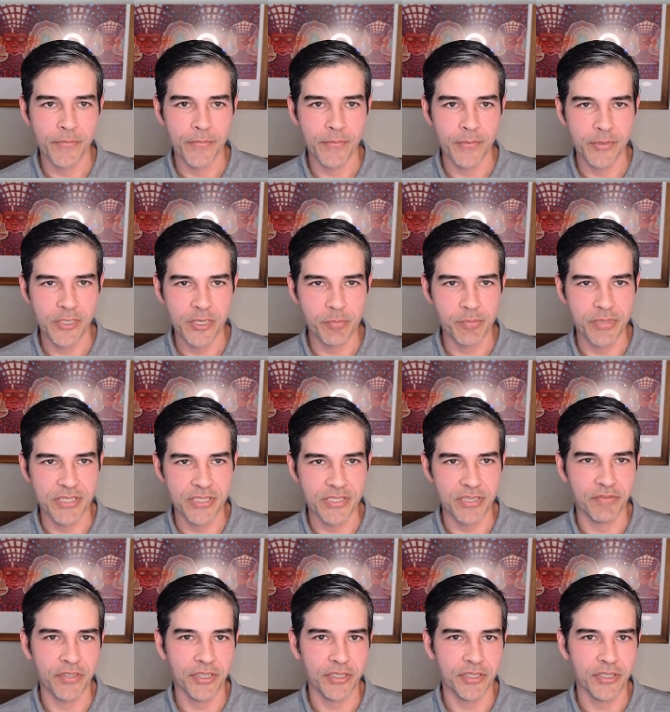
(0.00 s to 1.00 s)

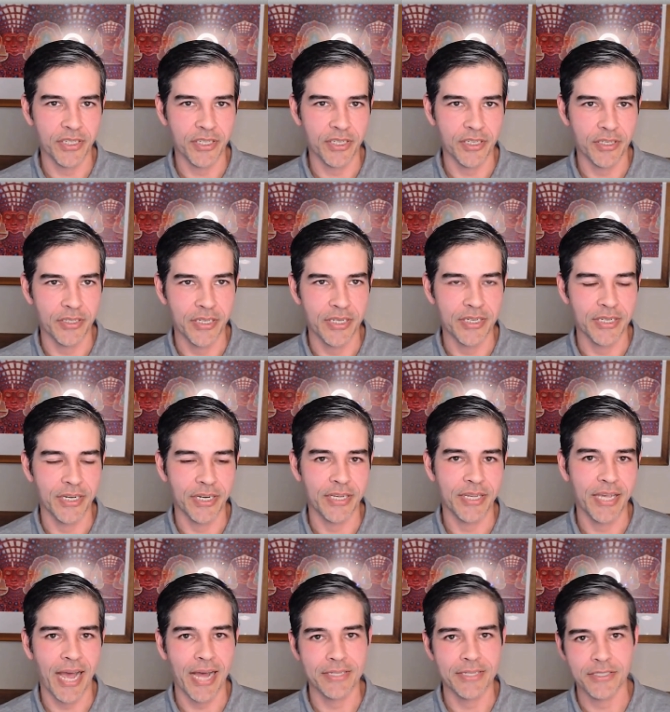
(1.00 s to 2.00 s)
specifically, they did a
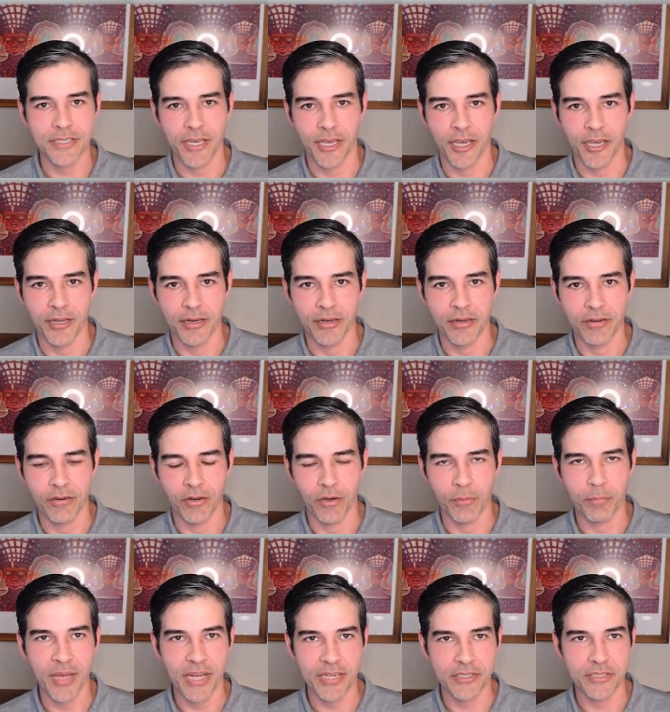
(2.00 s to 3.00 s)
CAT scan or
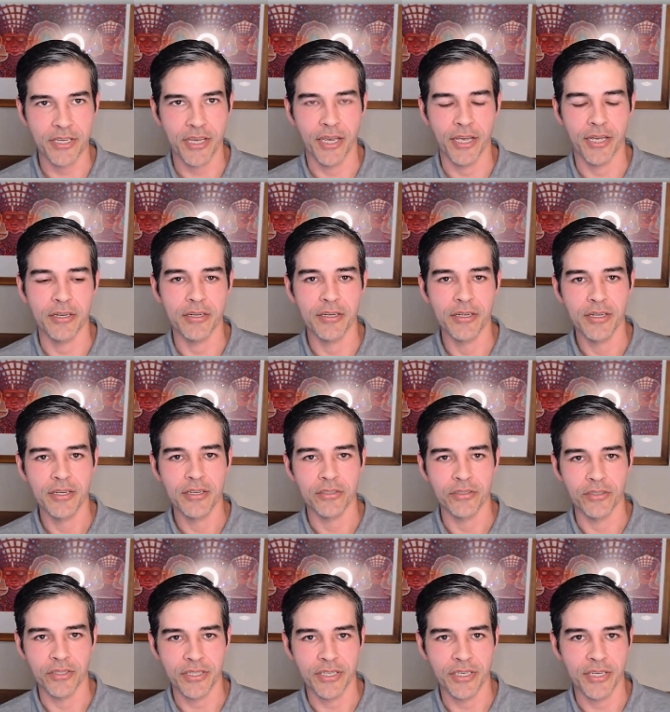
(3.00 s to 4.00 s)
PET scan
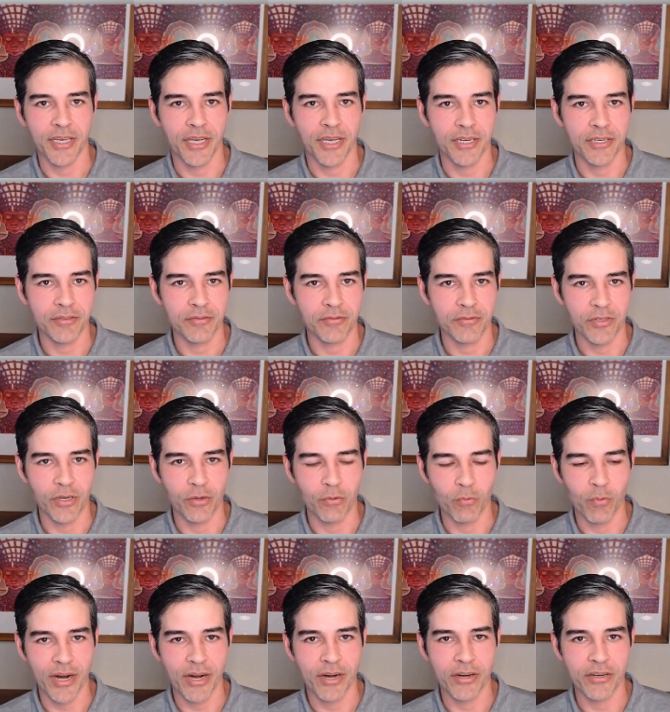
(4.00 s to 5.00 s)
looking at, you know,
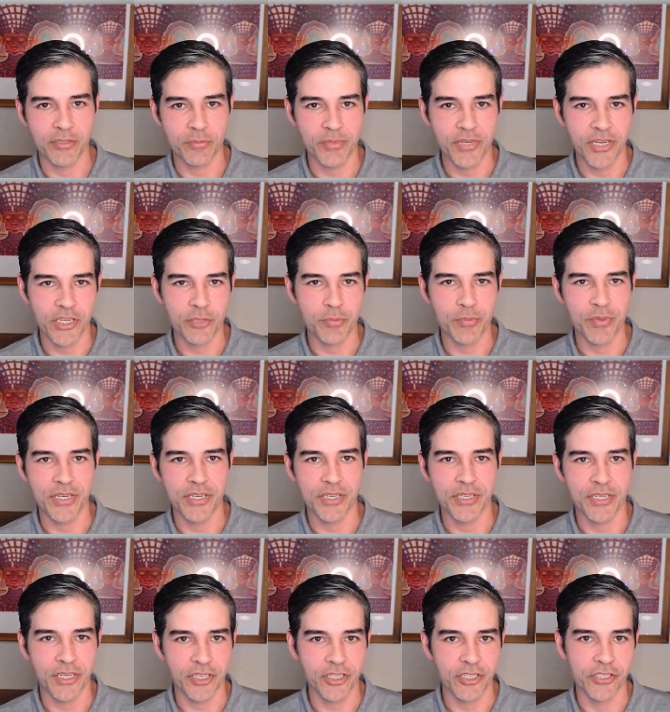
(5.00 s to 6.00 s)
where does BHB
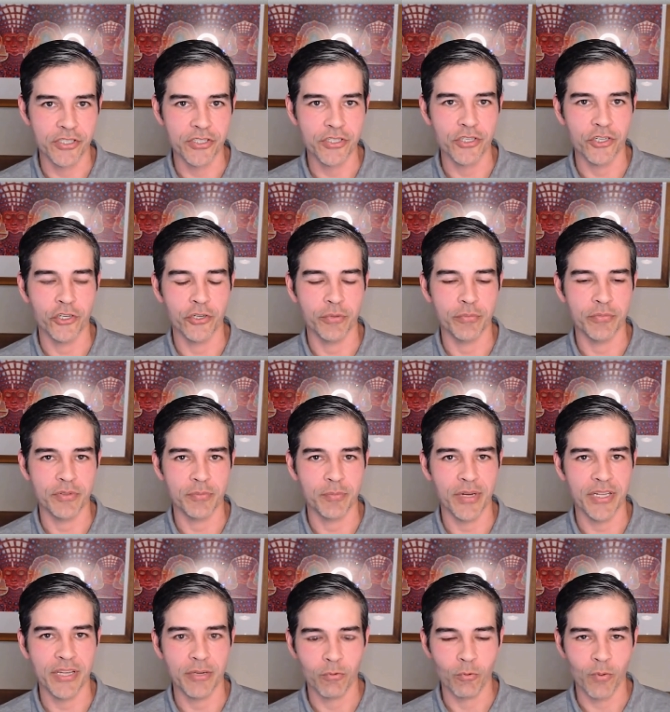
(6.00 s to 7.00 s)
get consumed,
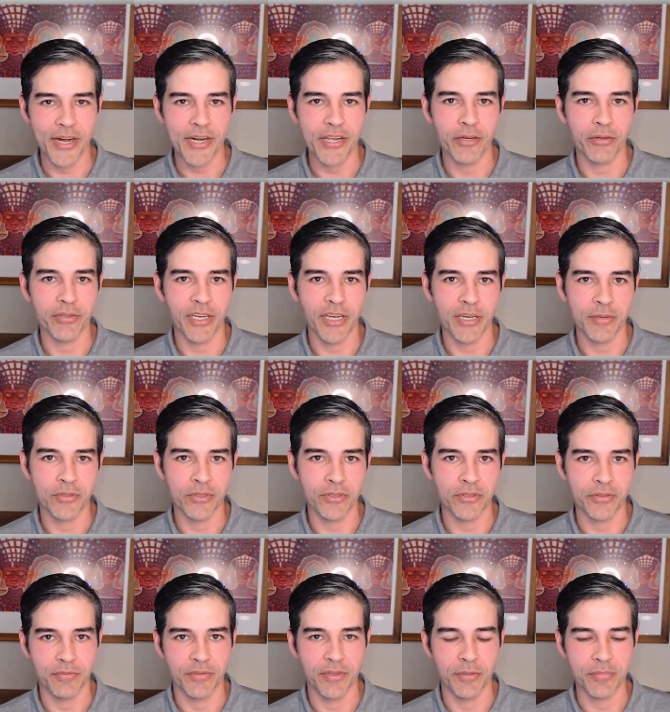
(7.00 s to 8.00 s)
but they radio
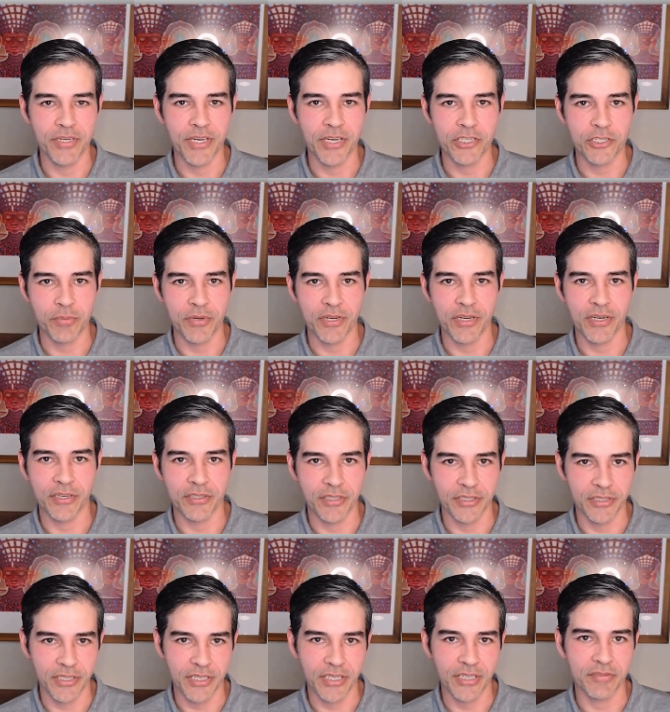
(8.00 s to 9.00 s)
label the BHB and
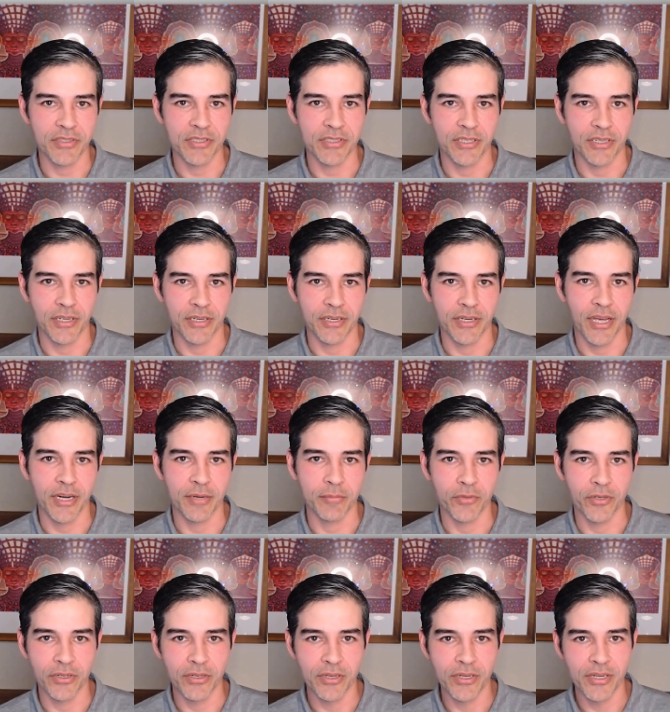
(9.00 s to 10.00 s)
then they give it to an
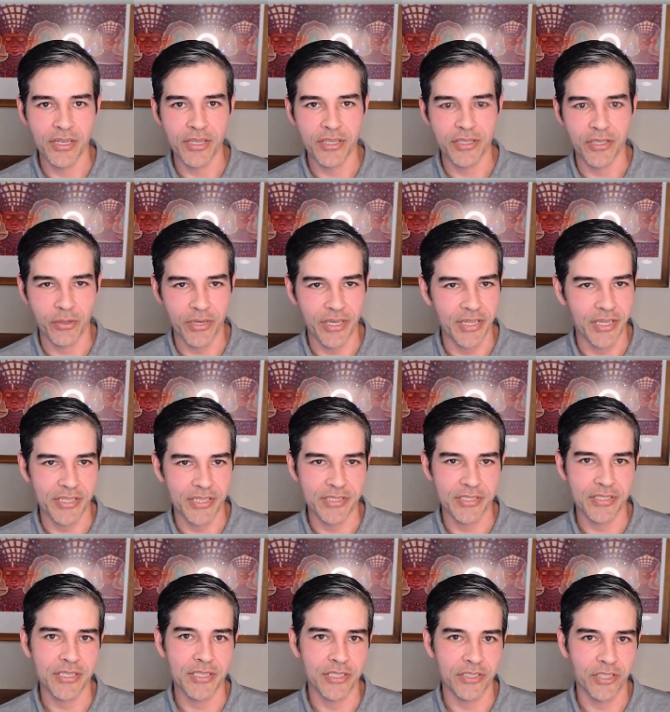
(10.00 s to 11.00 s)
animal. Okay, they can
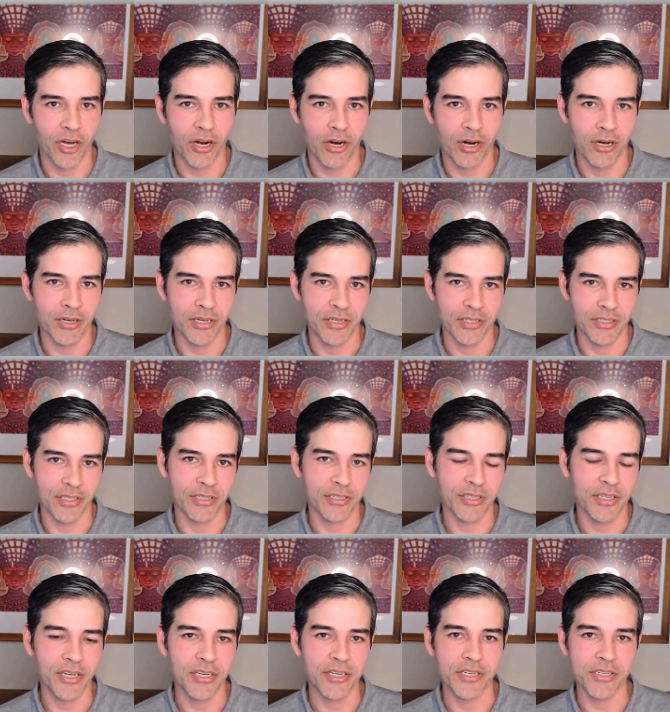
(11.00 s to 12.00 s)
see that the heart and the
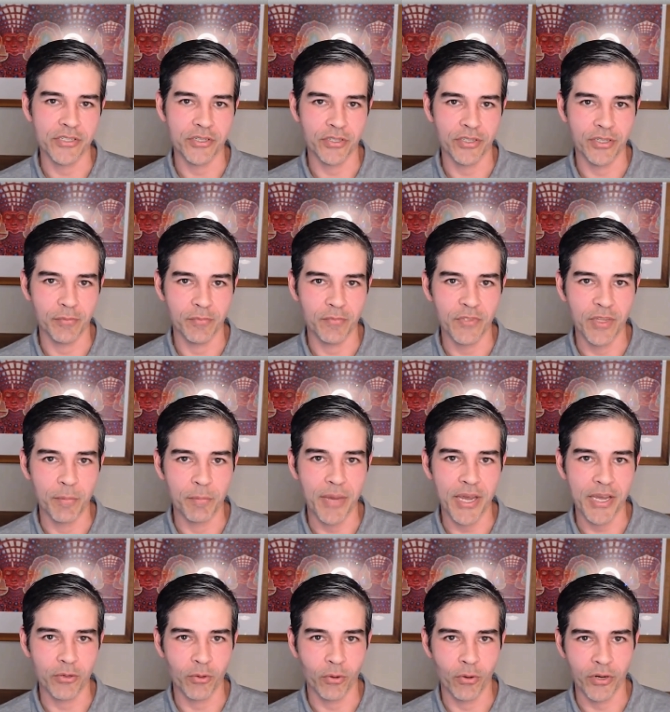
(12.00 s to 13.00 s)
kidneys are the, the
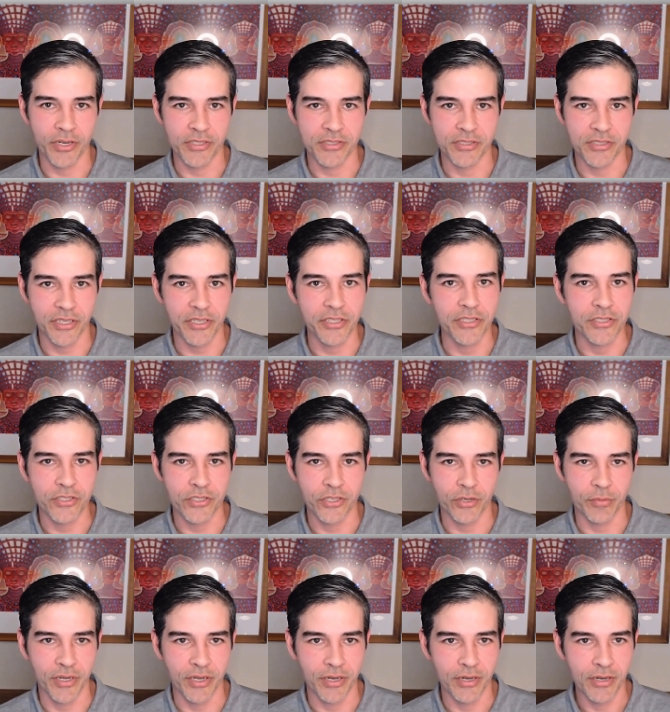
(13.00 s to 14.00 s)
main organs that
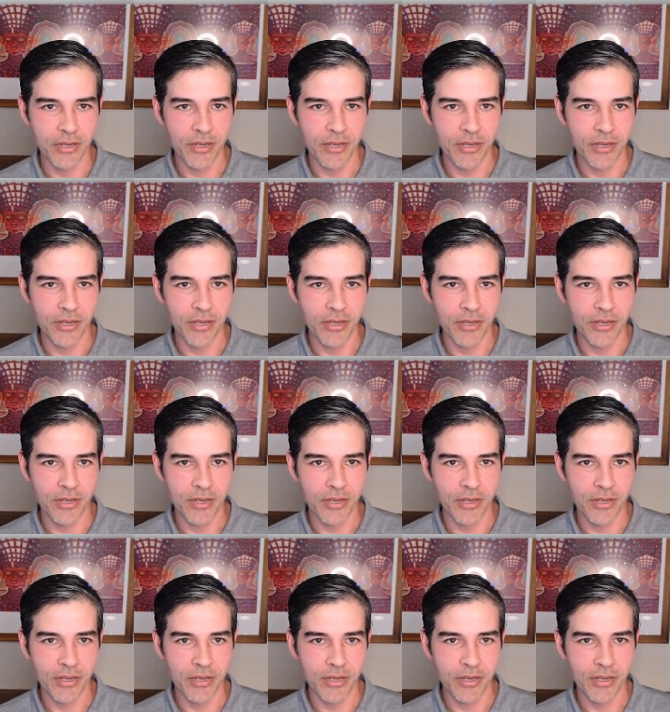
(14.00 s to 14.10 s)
consume it.